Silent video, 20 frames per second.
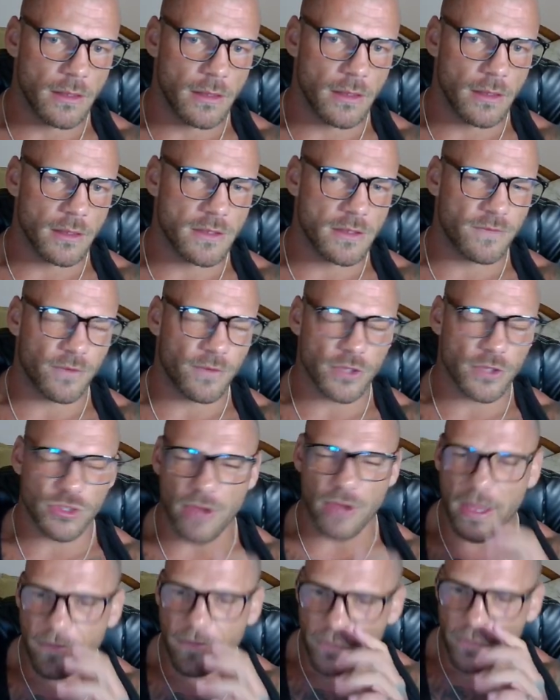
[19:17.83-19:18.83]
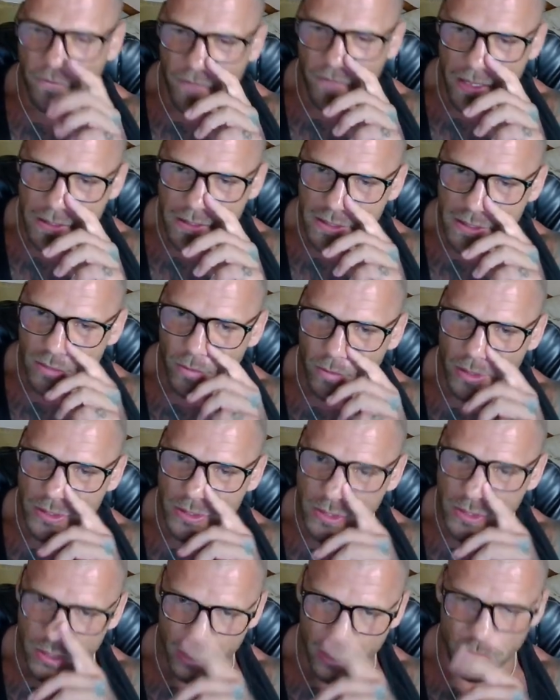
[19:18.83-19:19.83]
It's frustrating for fans to
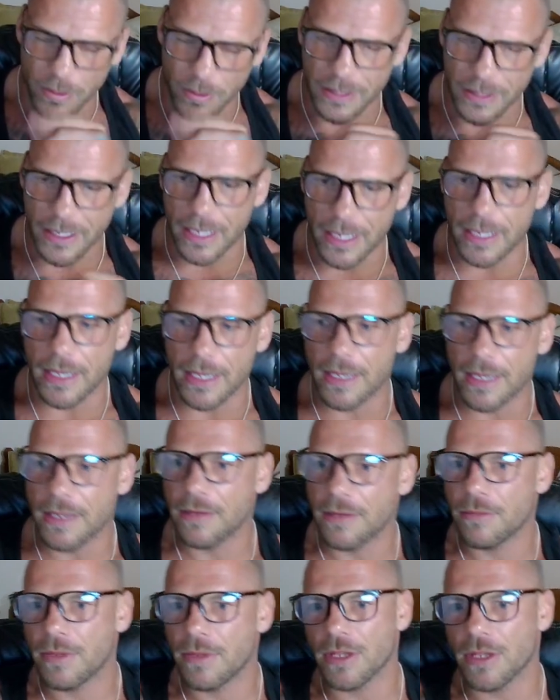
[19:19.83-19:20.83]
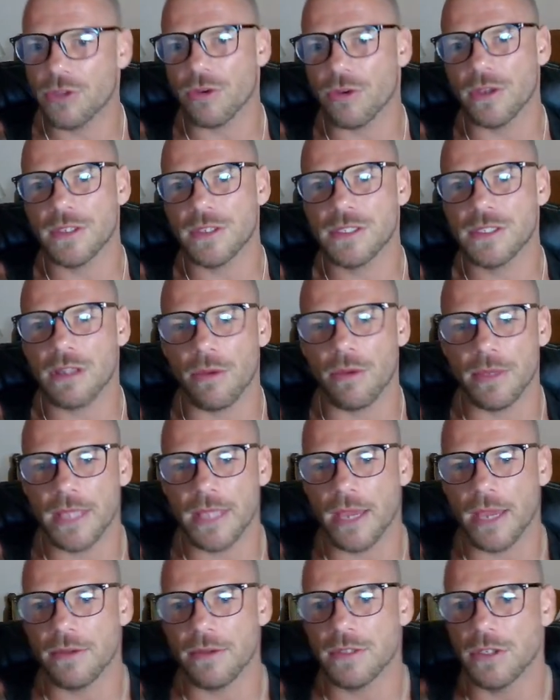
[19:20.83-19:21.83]
watch too when they try and slow it
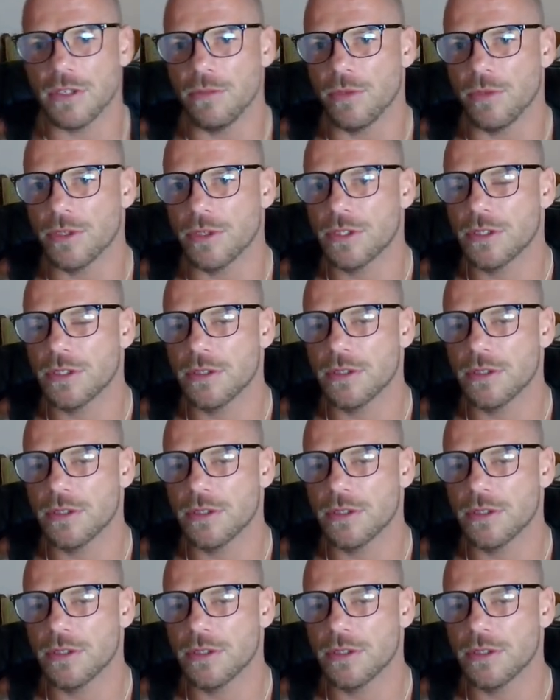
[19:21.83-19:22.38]
down too much.